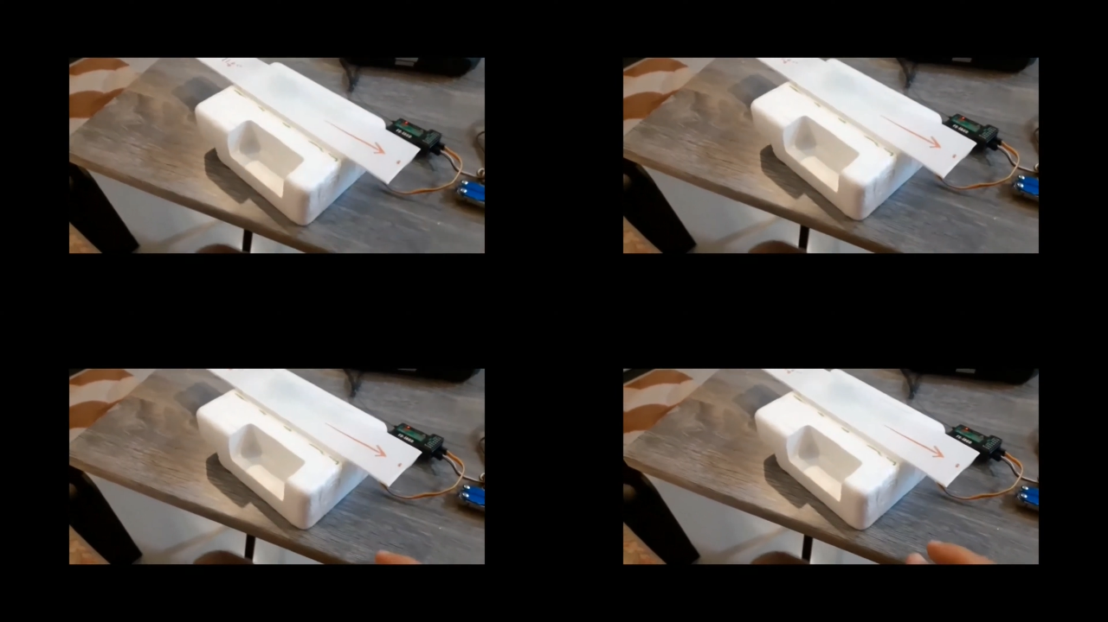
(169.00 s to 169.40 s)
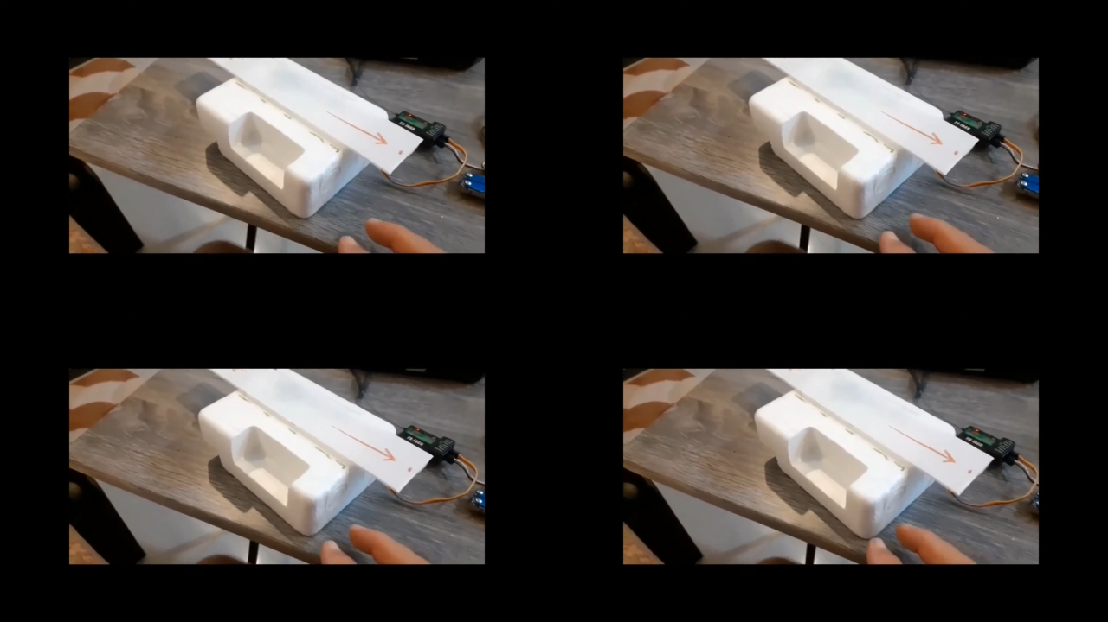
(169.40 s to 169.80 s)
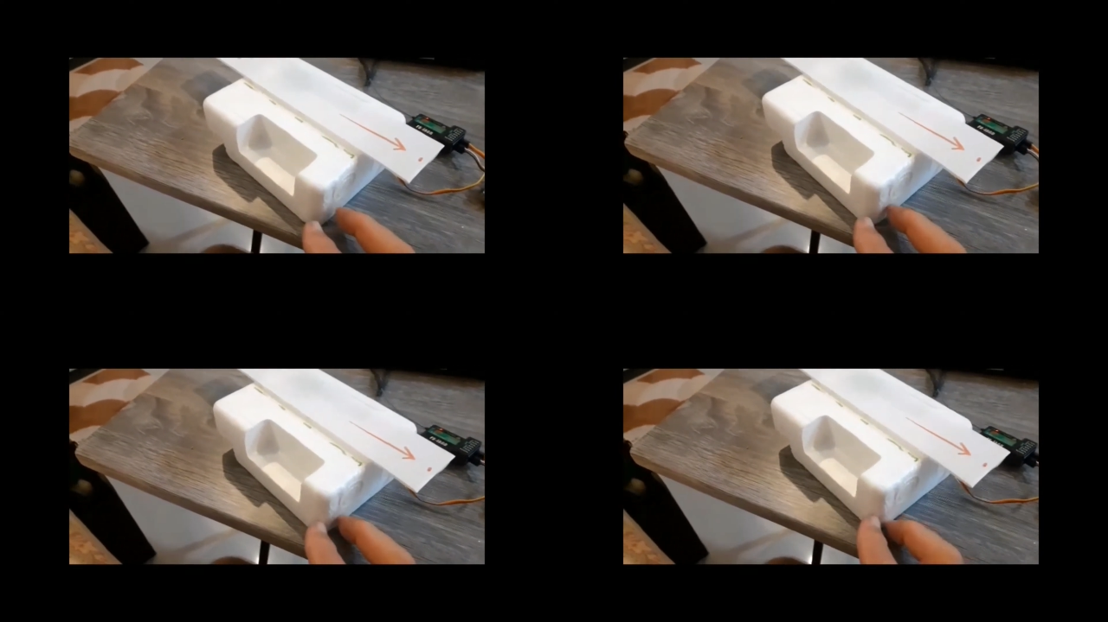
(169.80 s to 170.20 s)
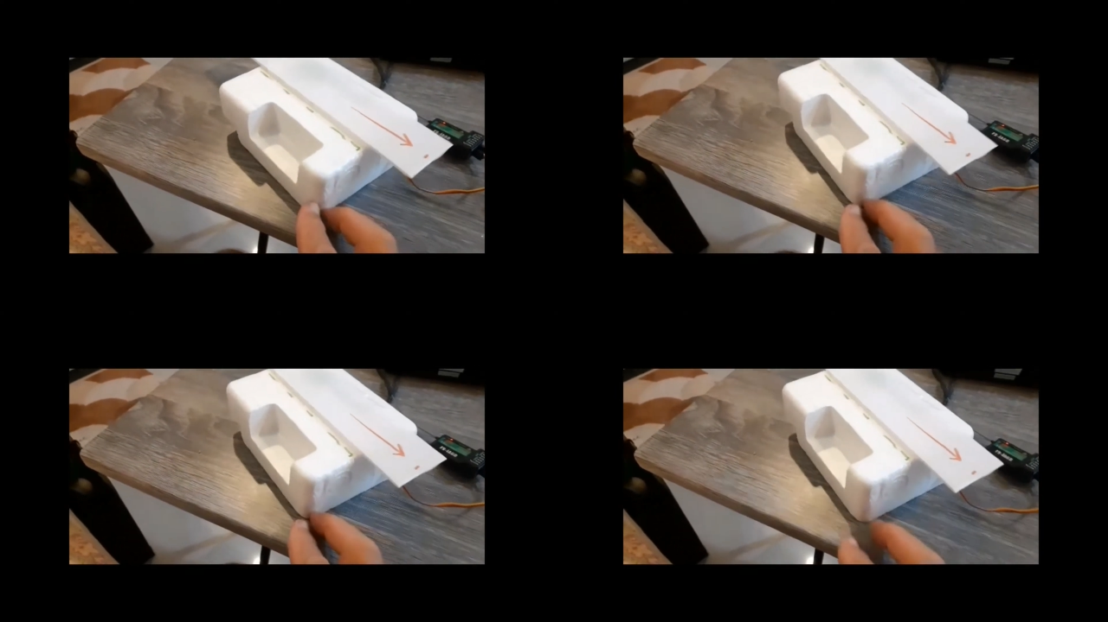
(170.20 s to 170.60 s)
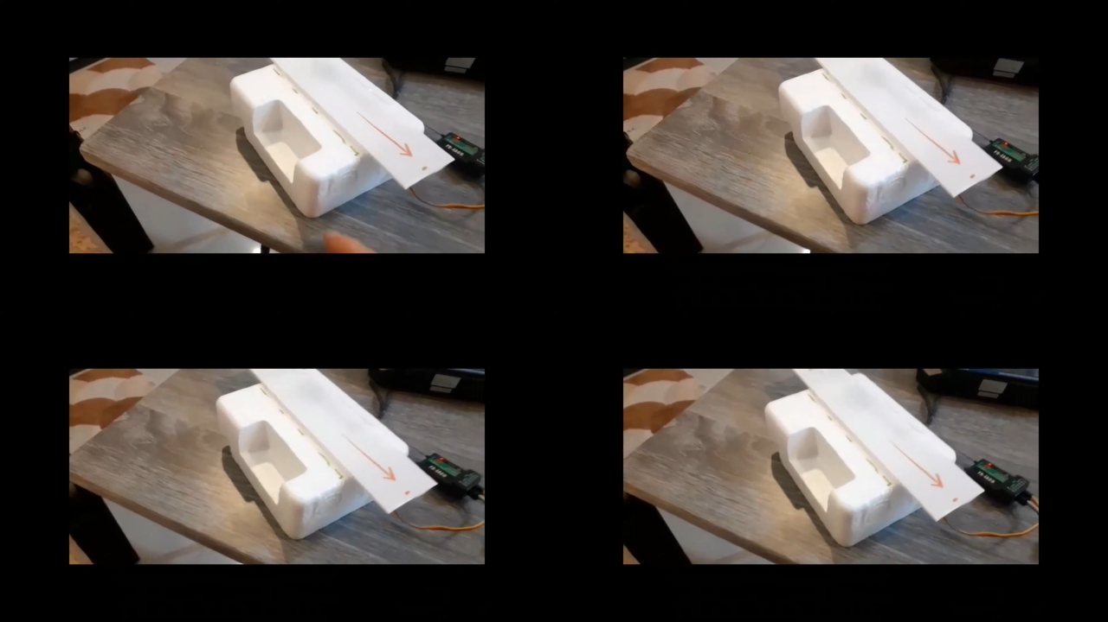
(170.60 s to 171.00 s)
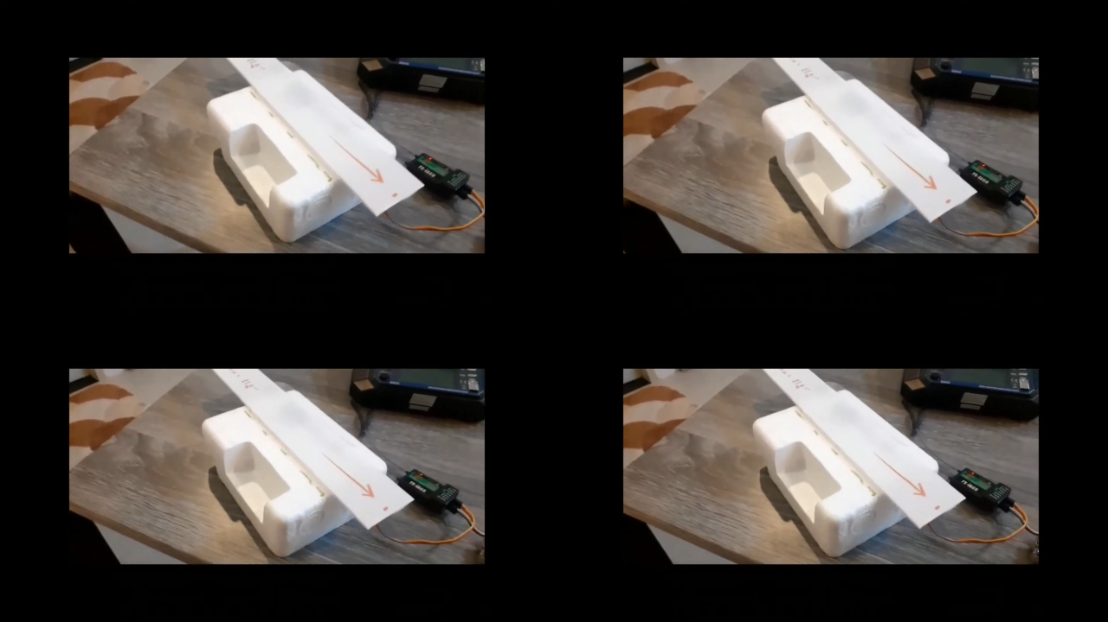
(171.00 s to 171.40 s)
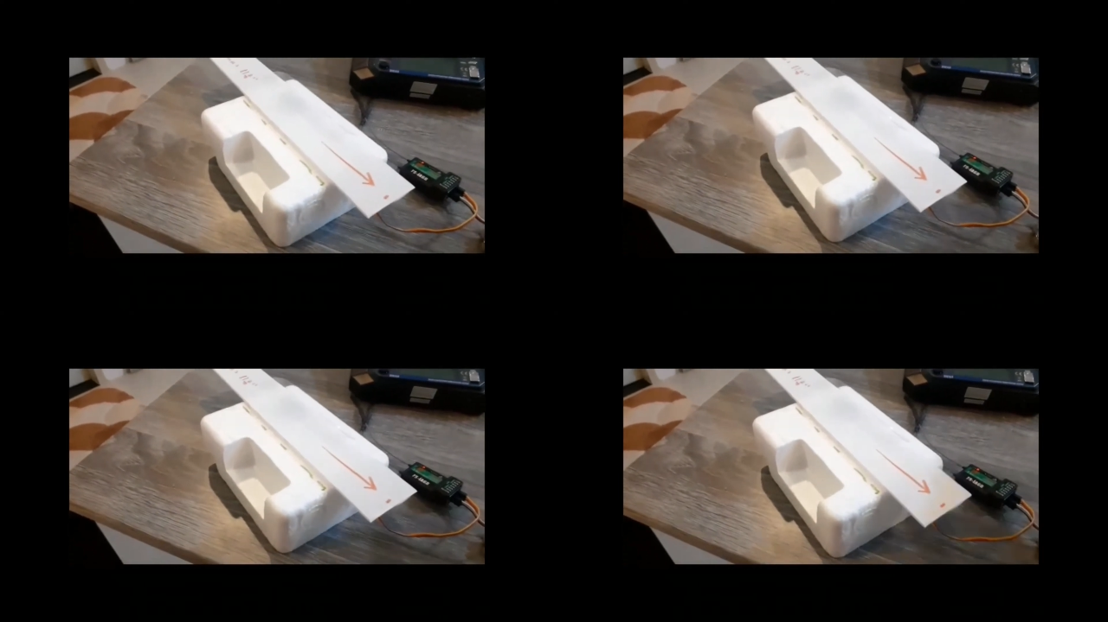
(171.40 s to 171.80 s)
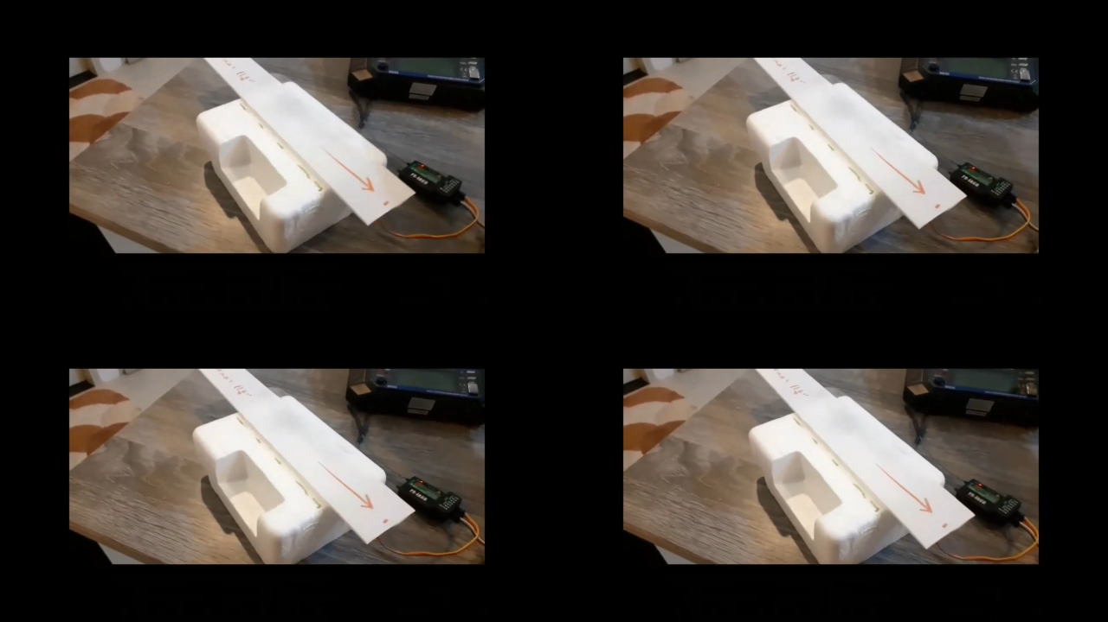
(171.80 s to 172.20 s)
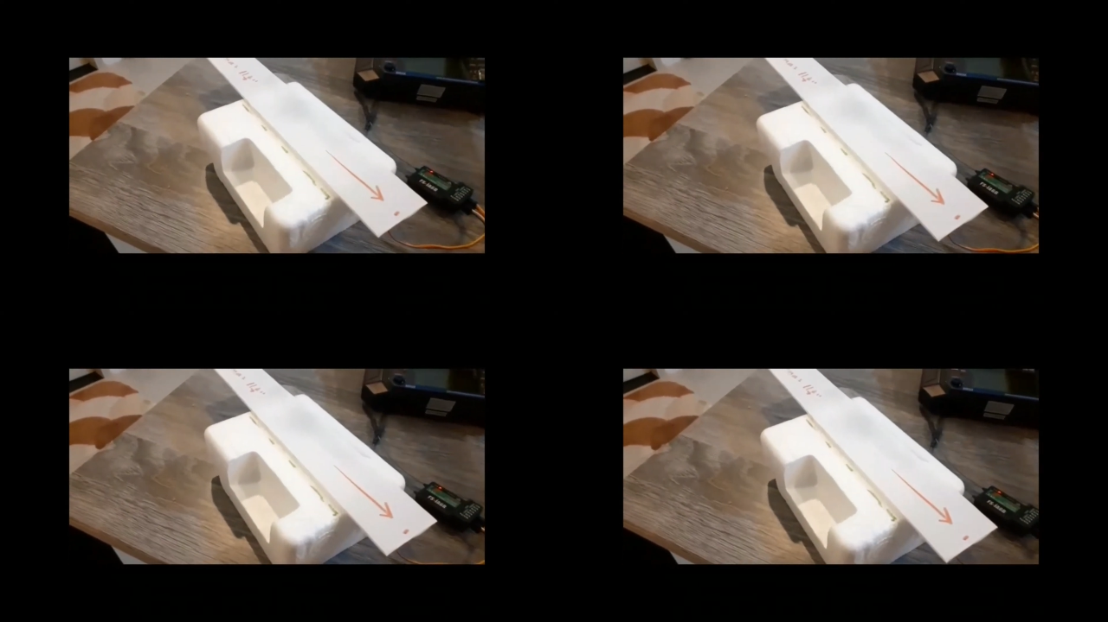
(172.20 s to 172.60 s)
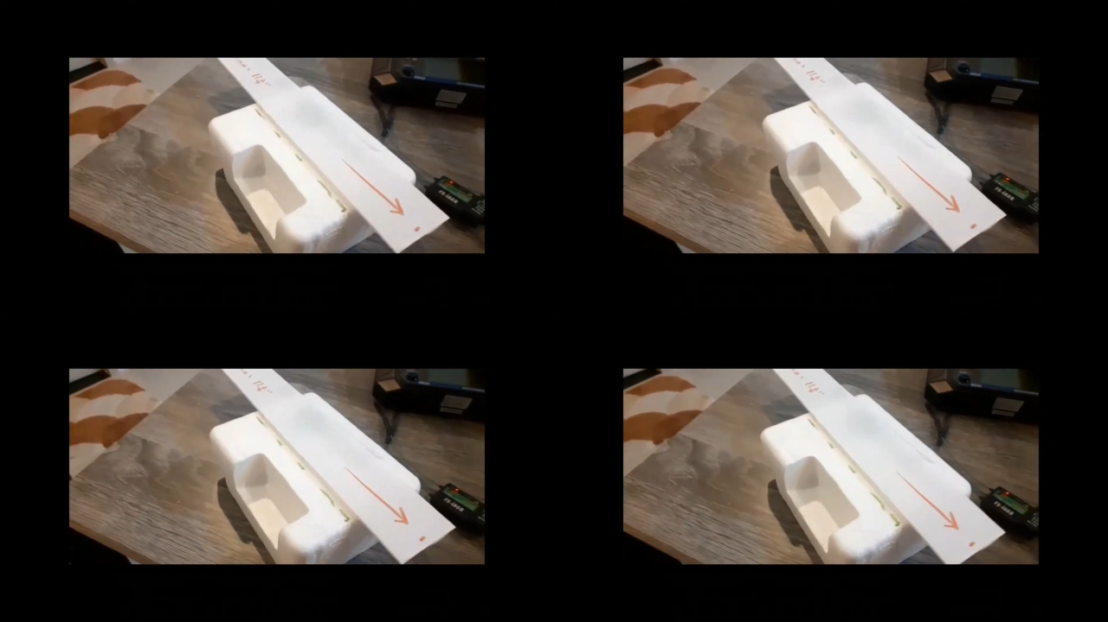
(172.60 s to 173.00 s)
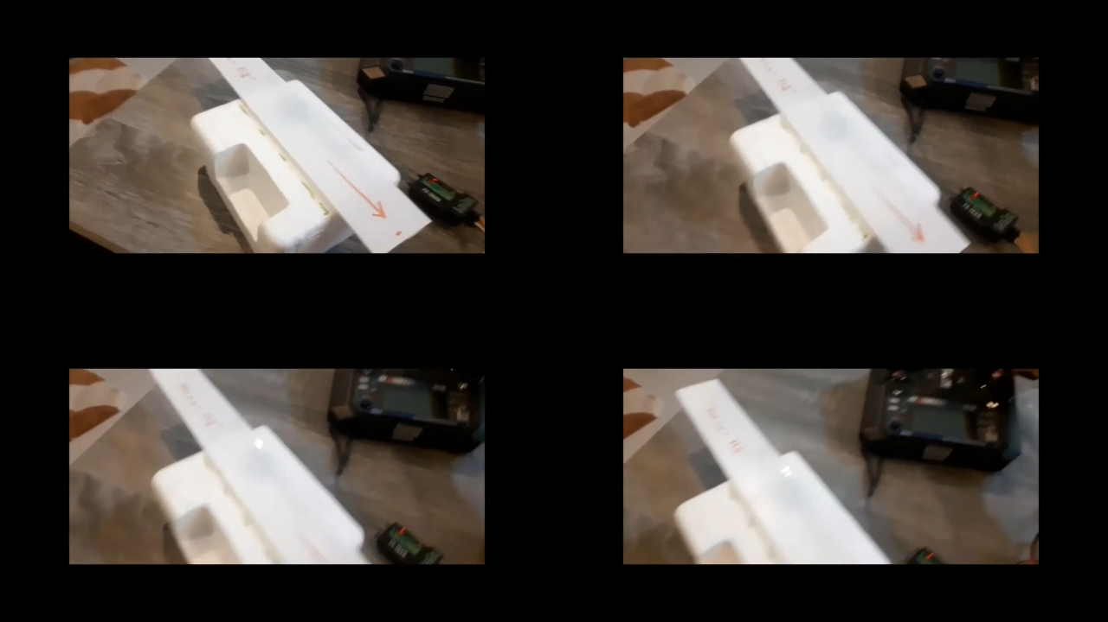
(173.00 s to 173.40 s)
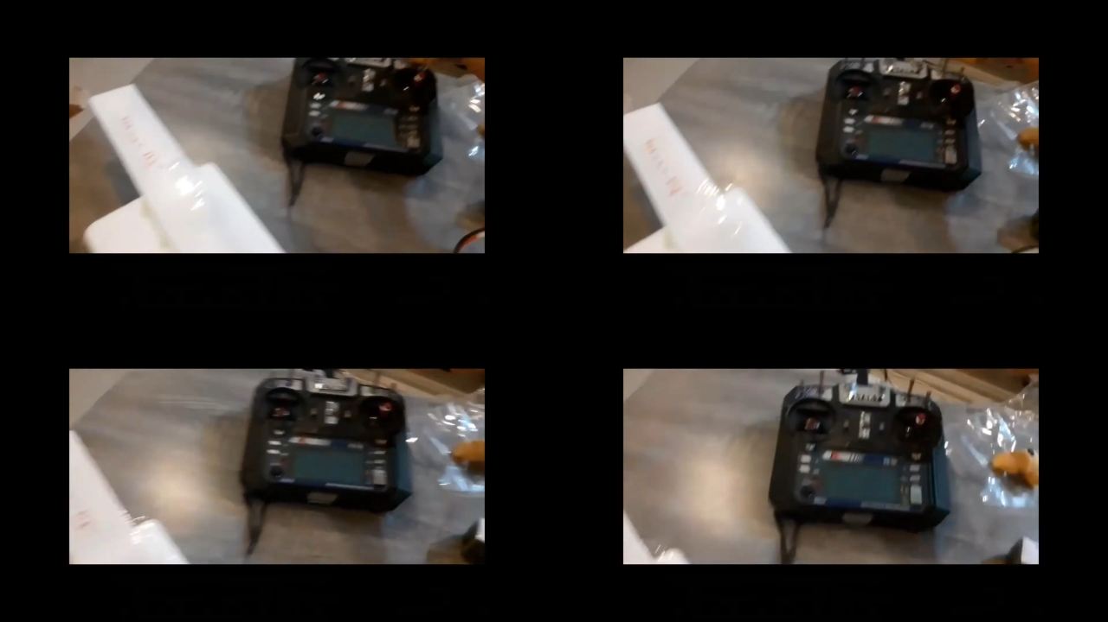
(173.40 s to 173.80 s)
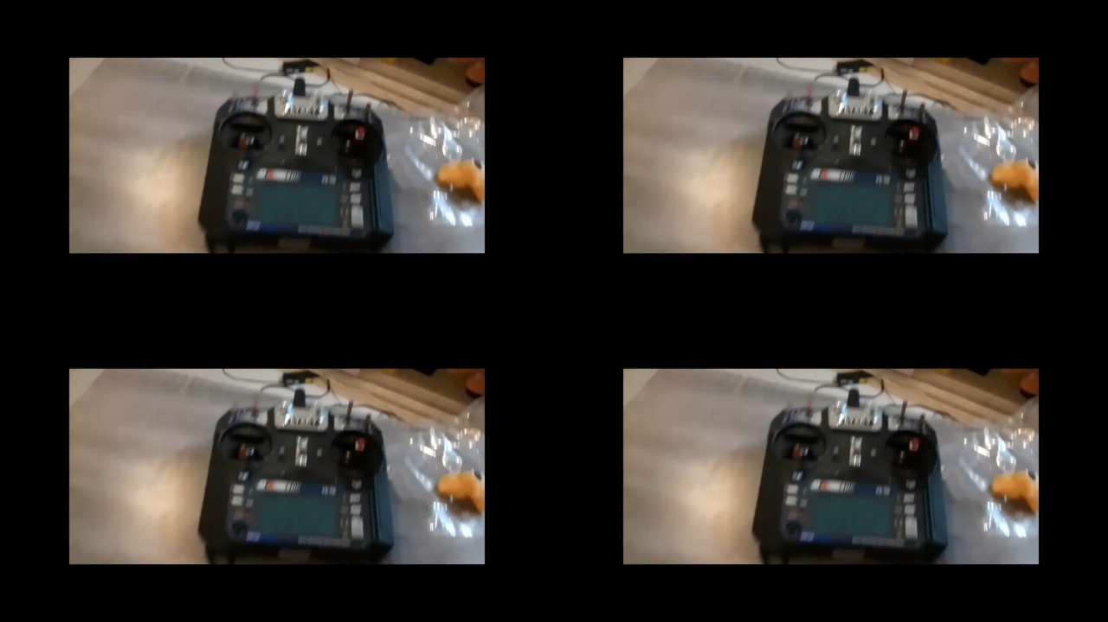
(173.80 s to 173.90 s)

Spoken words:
No face is visible, so there are no lips to read.